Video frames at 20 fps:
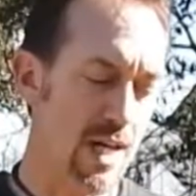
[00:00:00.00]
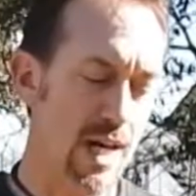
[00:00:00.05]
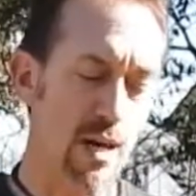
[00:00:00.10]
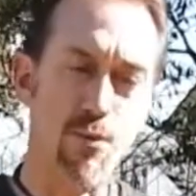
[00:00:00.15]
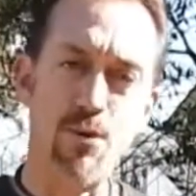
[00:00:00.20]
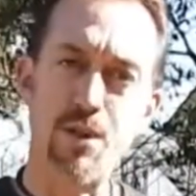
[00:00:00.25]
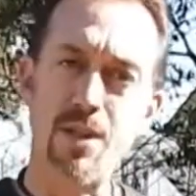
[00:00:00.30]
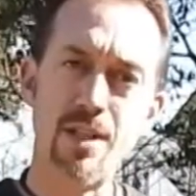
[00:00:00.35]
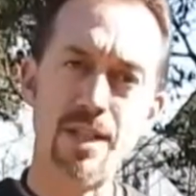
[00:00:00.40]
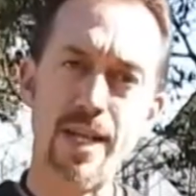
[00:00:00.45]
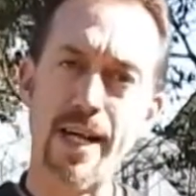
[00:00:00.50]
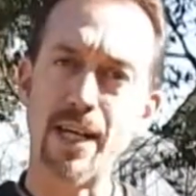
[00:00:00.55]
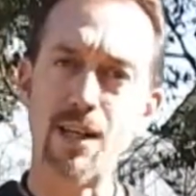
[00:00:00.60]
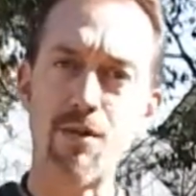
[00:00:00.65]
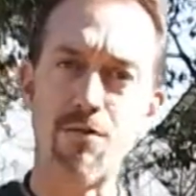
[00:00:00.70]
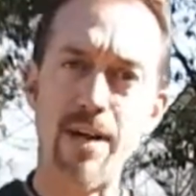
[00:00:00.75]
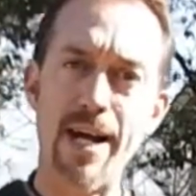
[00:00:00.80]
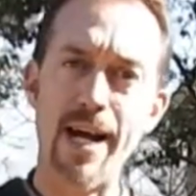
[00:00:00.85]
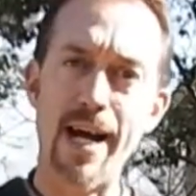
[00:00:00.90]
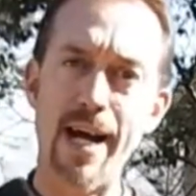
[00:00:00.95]
I wouldn't take
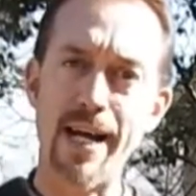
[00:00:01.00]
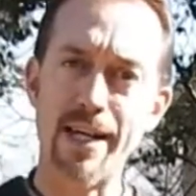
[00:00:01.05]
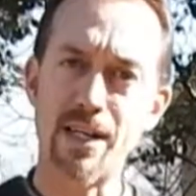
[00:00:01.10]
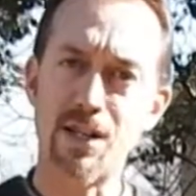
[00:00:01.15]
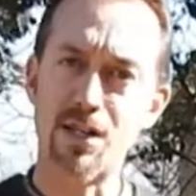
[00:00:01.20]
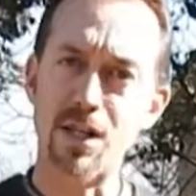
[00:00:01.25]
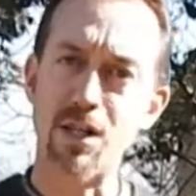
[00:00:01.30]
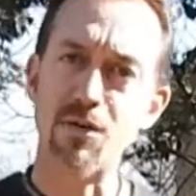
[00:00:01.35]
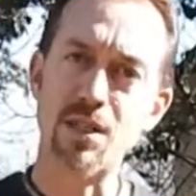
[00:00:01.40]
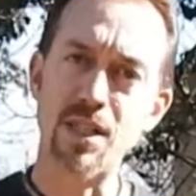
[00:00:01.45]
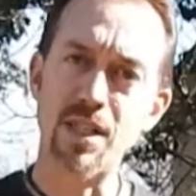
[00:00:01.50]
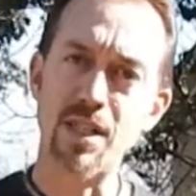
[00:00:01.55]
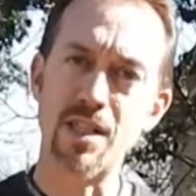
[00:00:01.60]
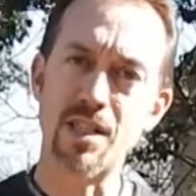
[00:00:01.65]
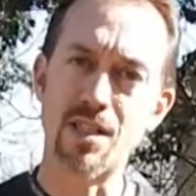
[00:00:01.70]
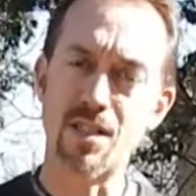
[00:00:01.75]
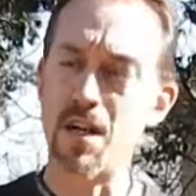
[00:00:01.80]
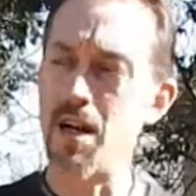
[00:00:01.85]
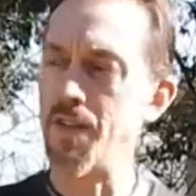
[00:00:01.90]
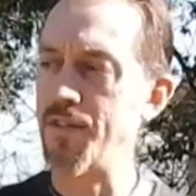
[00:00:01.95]
the rag soaked in
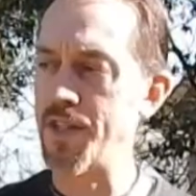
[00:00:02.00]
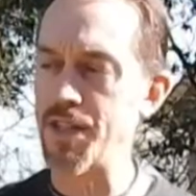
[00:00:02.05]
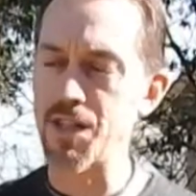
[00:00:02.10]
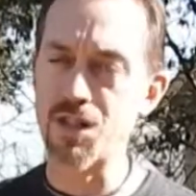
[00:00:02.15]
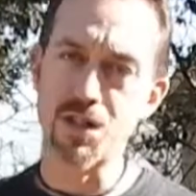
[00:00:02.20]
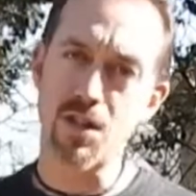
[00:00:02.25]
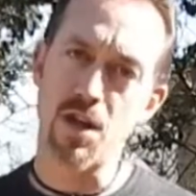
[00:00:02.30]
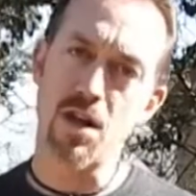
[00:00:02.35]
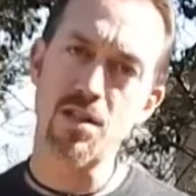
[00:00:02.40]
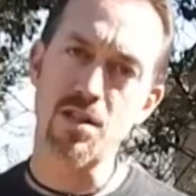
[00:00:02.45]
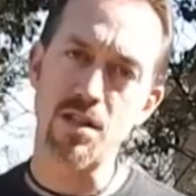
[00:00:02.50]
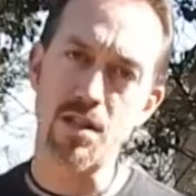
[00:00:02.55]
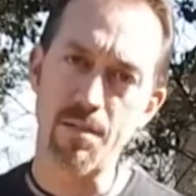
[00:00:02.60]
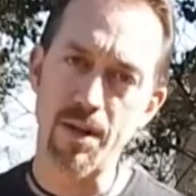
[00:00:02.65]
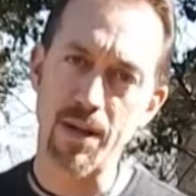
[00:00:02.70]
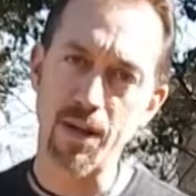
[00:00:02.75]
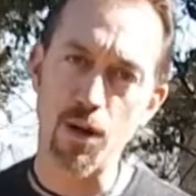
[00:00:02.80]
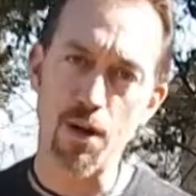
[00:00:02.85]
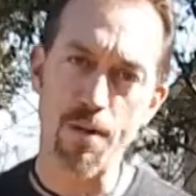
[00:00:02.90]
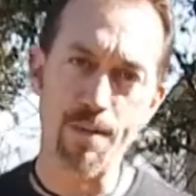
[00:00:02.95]
this stuff and just toss it in
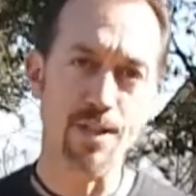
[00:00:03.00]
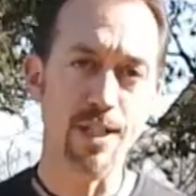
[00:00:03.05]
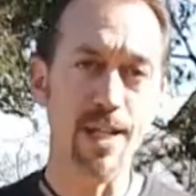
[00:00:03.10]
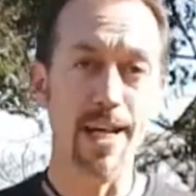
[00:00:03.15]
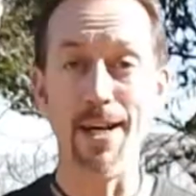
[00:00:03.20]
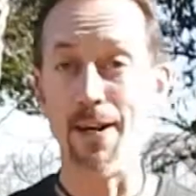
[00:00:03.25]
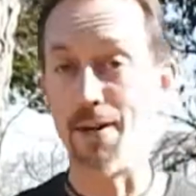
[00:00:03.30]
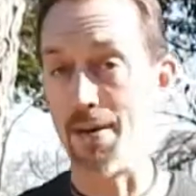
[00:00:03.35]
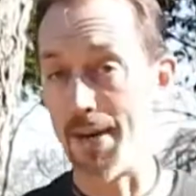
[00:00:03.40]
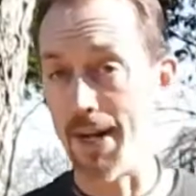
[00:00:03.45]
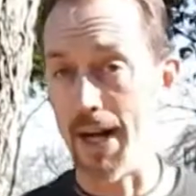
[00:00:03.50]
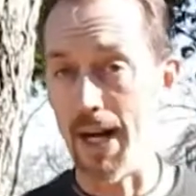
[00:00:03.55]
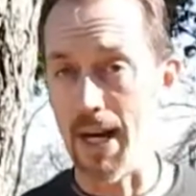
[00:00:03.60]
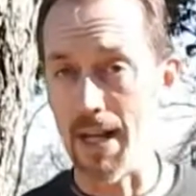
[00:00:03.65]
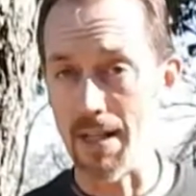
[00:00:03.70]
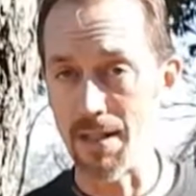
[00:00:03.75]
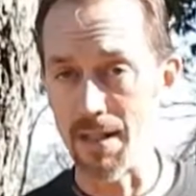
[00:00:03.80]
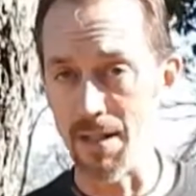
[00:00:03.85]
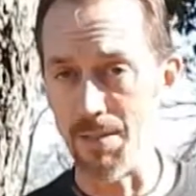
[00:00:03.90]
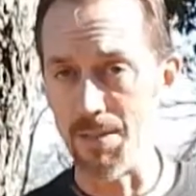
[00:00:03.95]
my garbage can on a
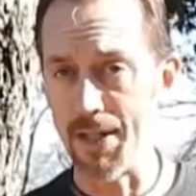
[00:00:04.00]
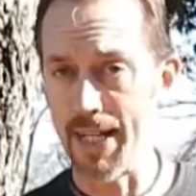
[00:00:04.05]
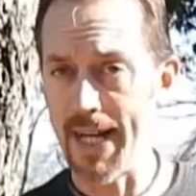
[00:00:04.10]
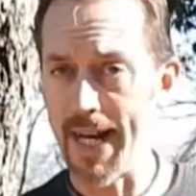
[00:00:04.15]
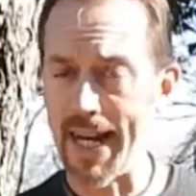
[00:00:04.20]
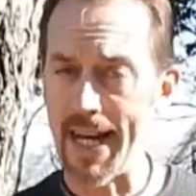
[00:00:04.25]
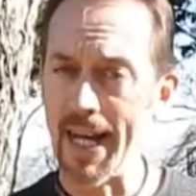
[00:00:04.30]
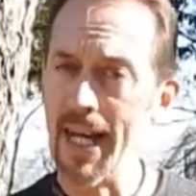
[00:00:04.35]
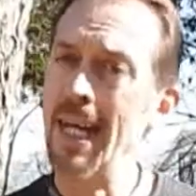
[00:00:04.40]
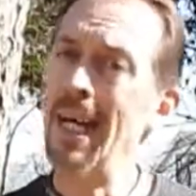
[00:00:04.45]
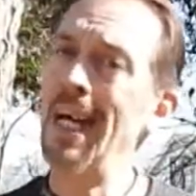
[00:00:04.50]
hot summer day.